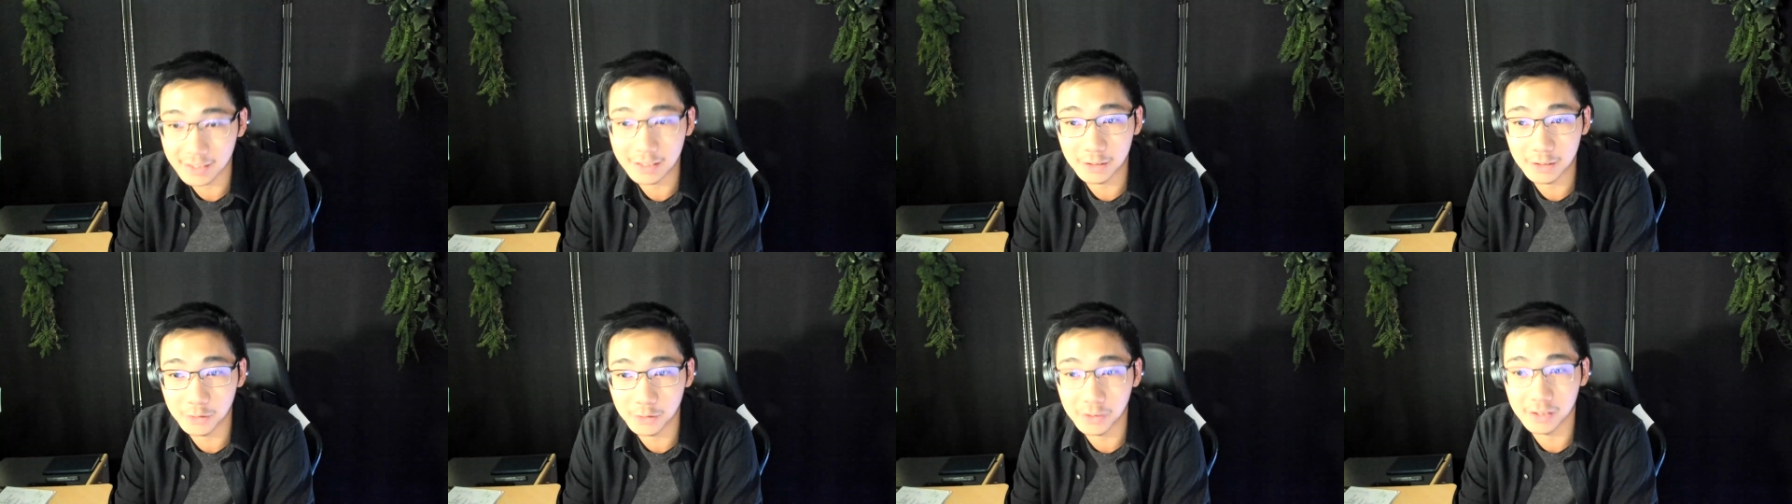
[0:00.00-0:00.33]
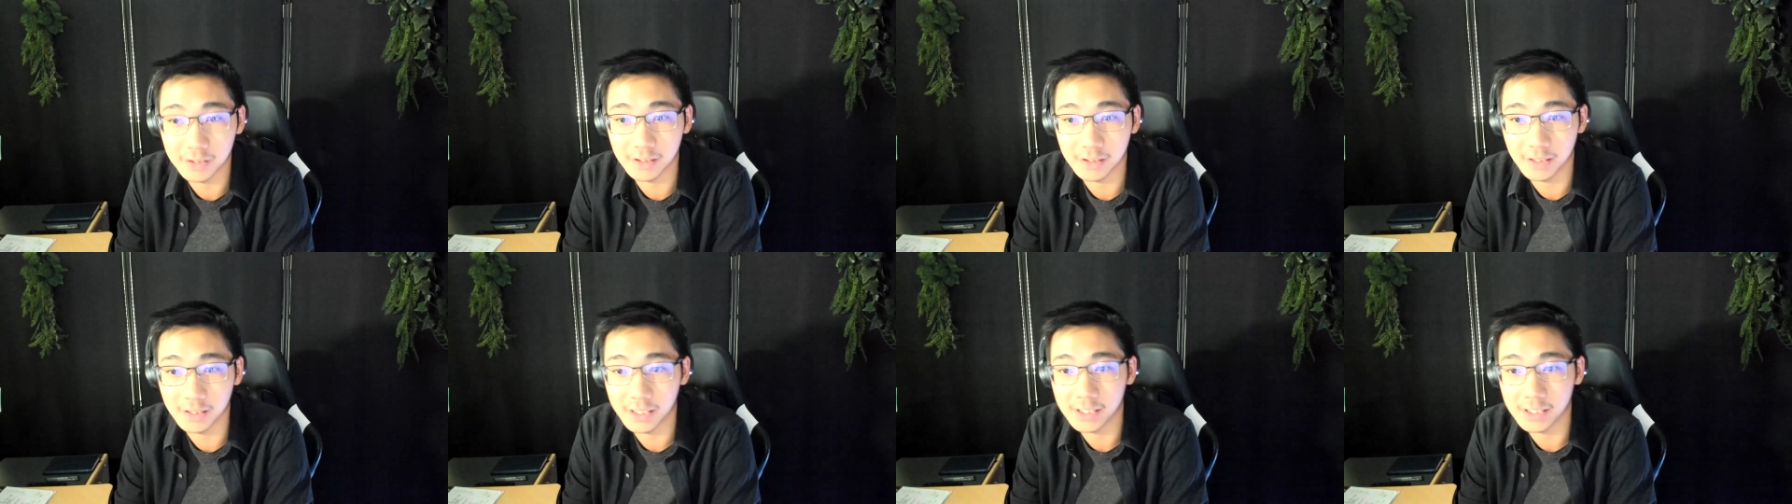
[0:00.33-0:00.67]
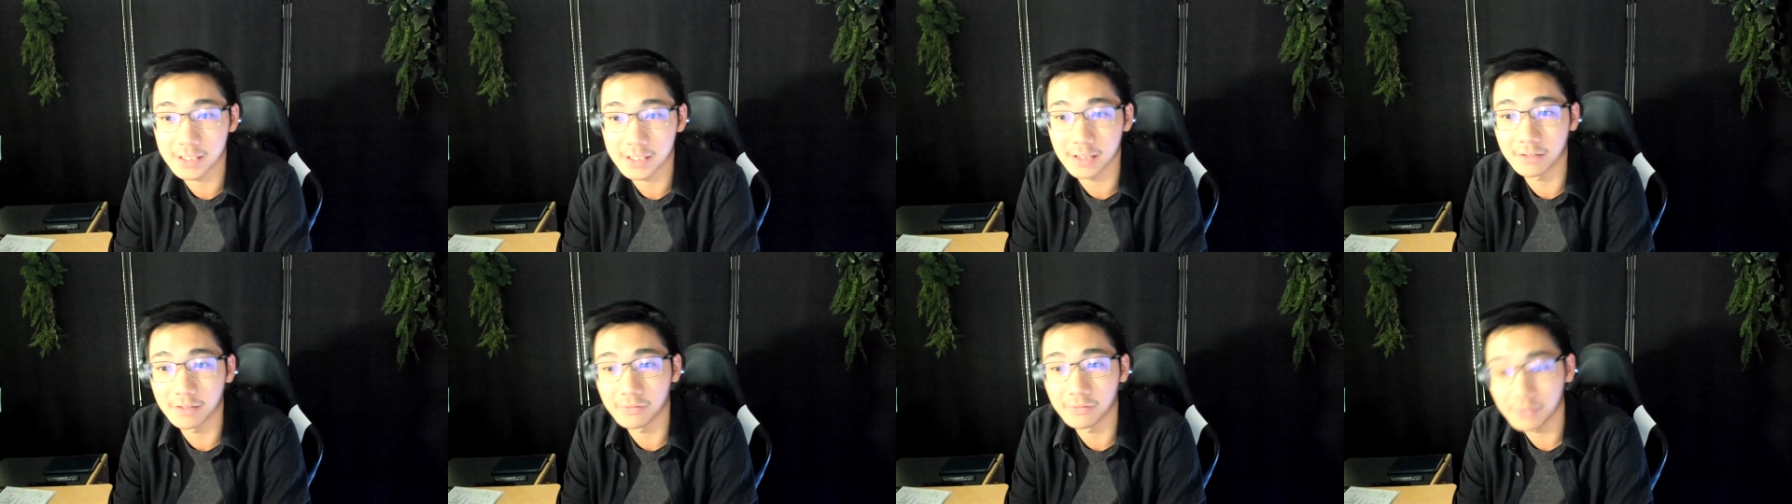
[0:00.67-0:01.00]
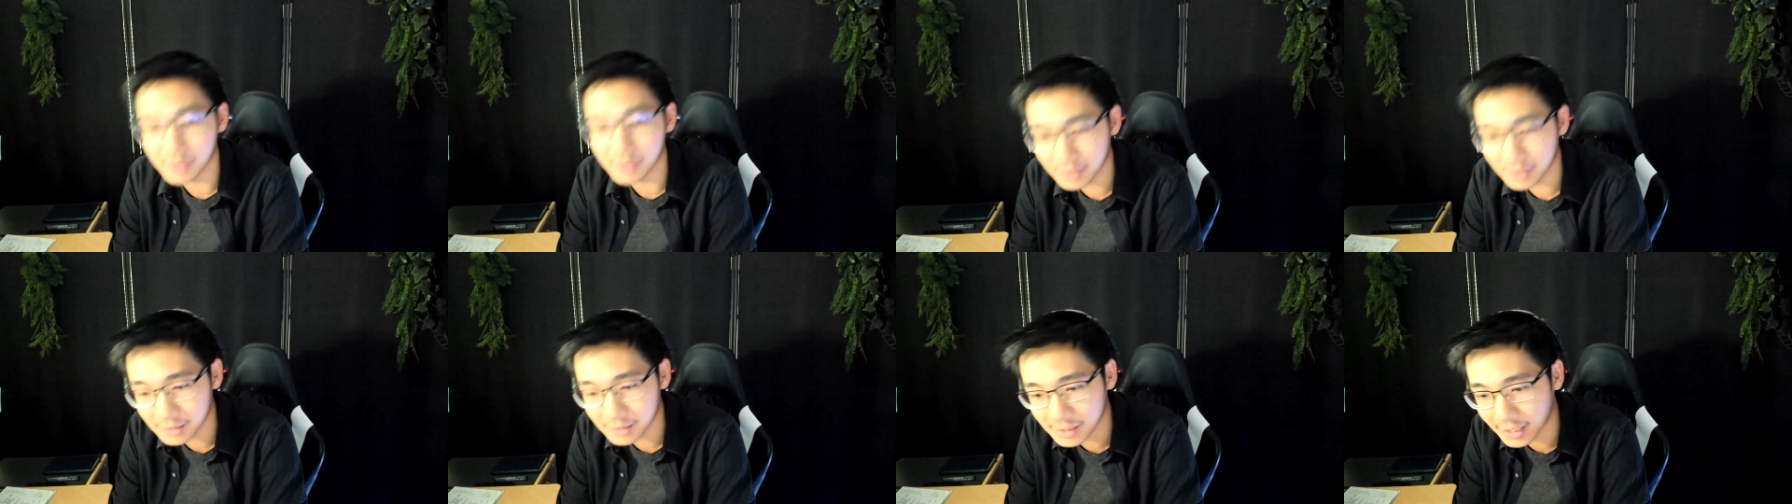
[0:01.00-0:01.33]
including the likes of
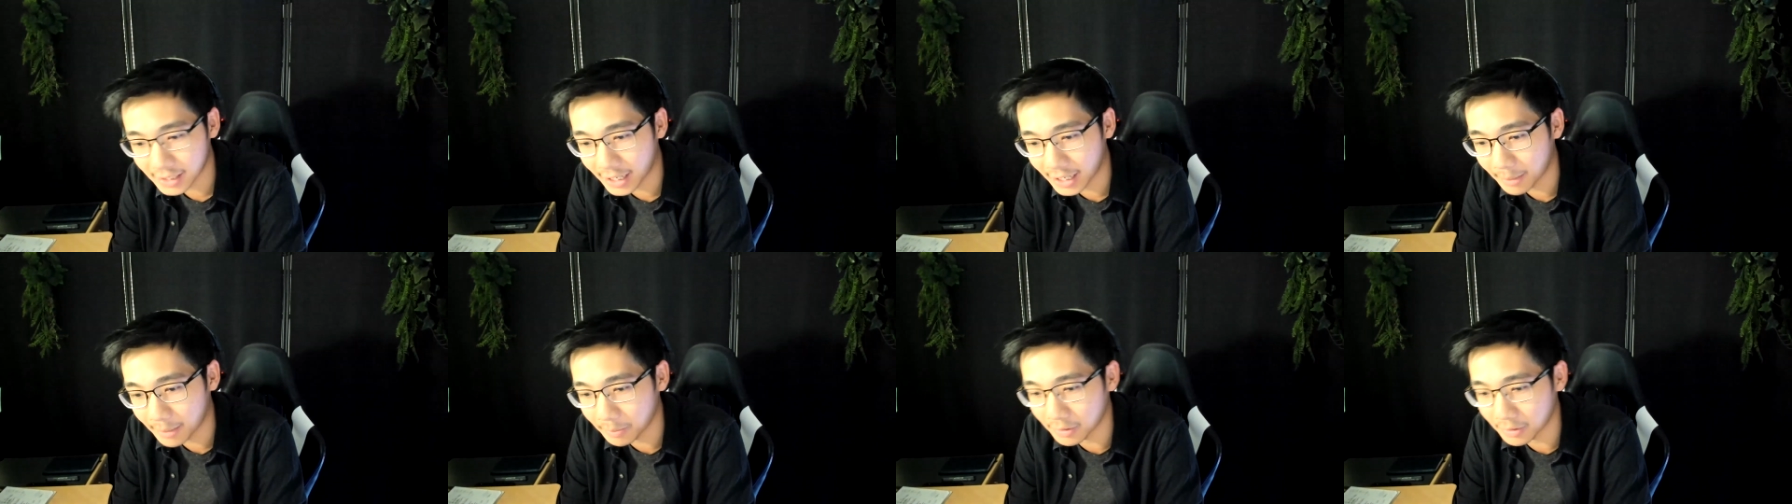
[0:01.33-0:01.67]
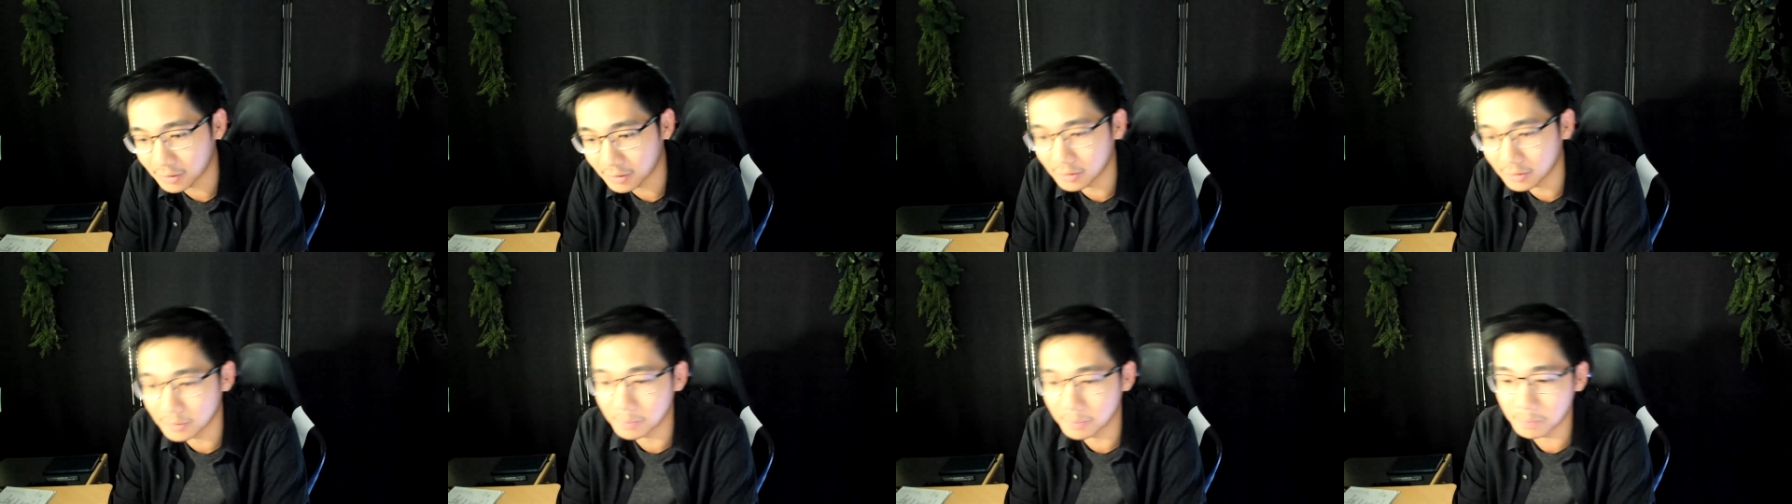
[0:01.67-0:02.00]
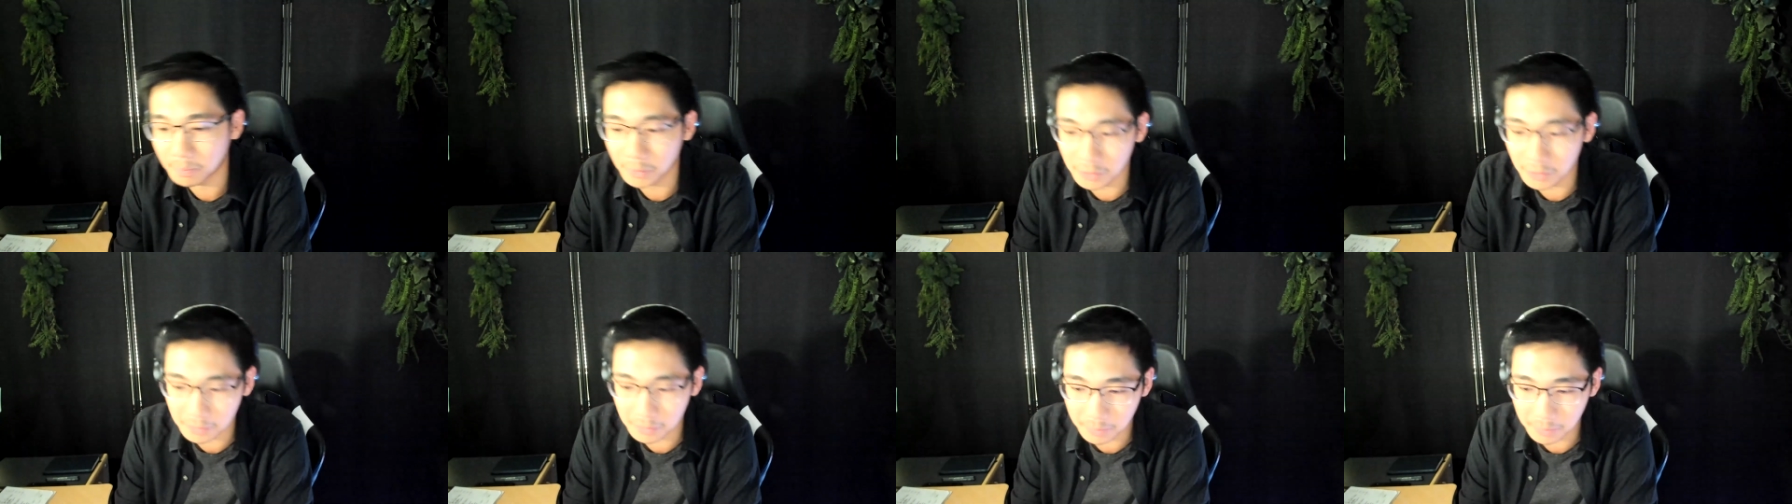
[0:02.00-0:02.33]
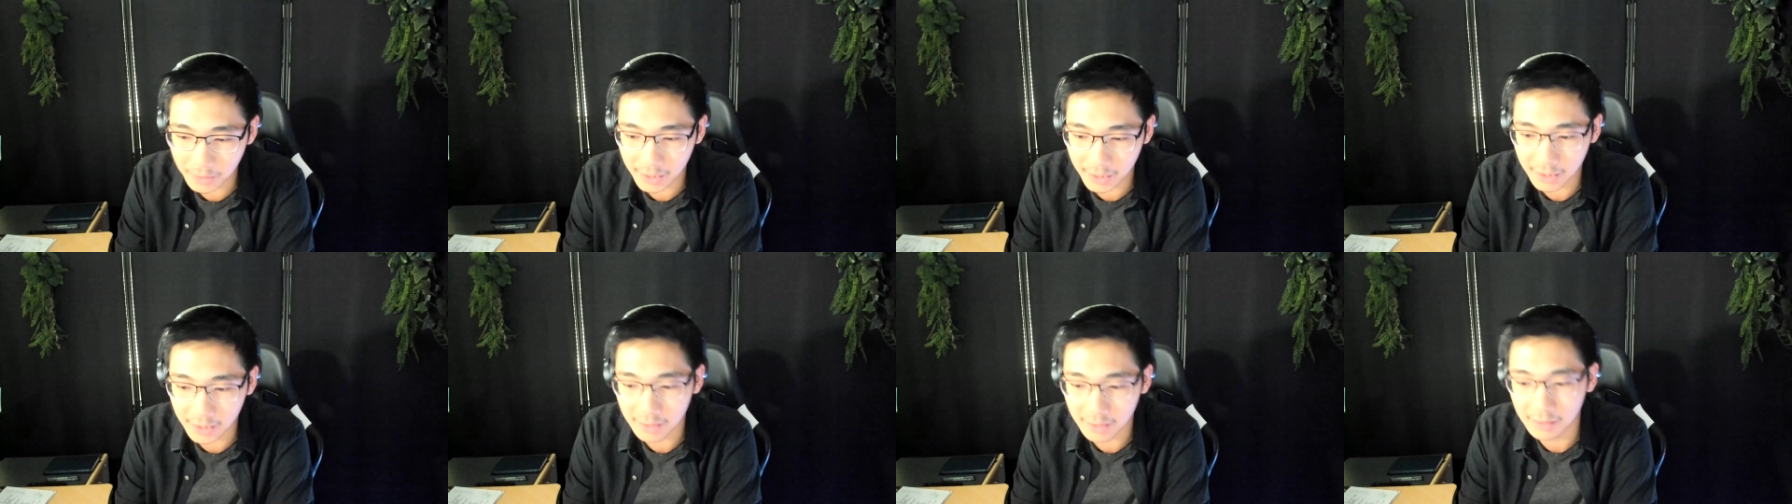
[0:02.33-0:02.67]
Lux Capital,
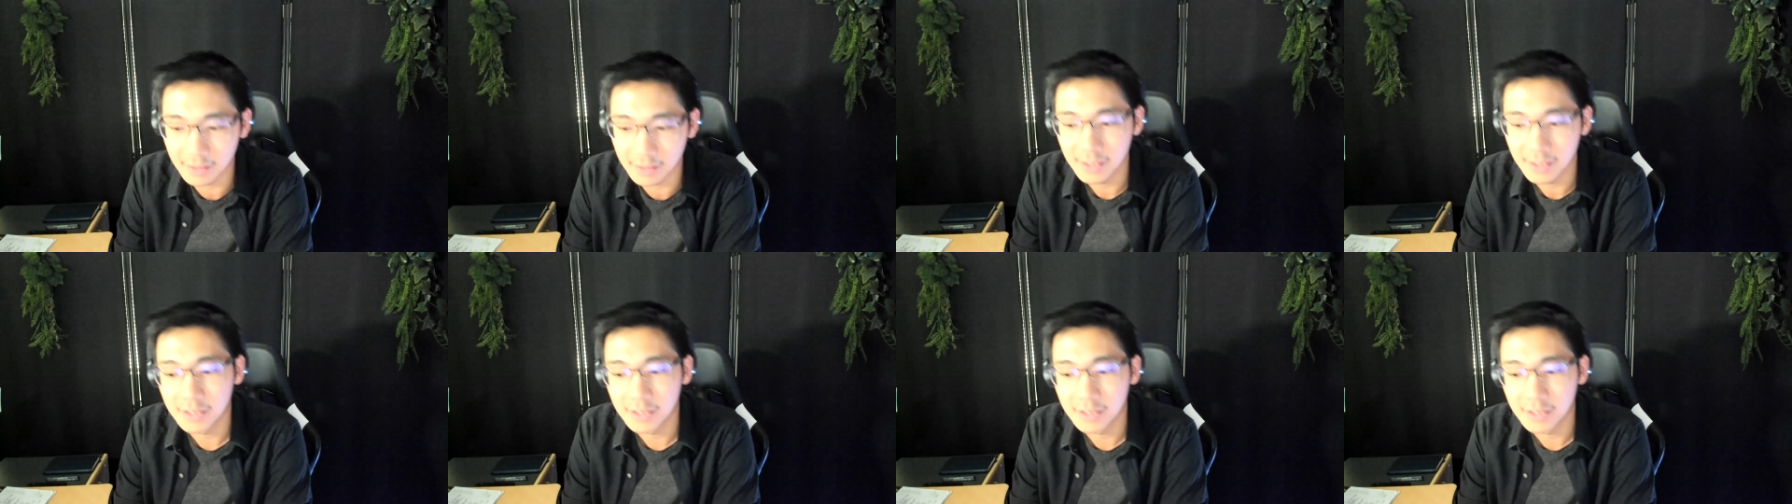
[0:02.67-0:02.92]
Bullpen,